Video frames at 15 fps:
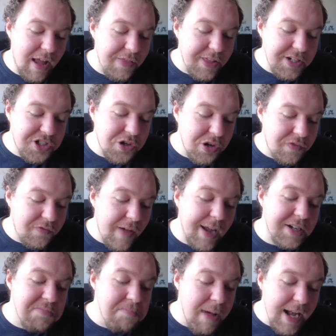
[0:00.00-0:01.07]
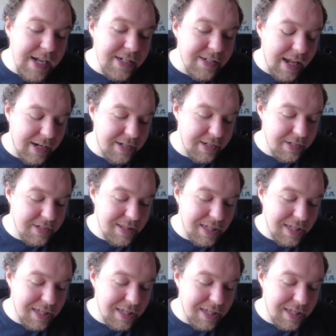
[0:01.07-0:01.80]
and this could affect many sectors.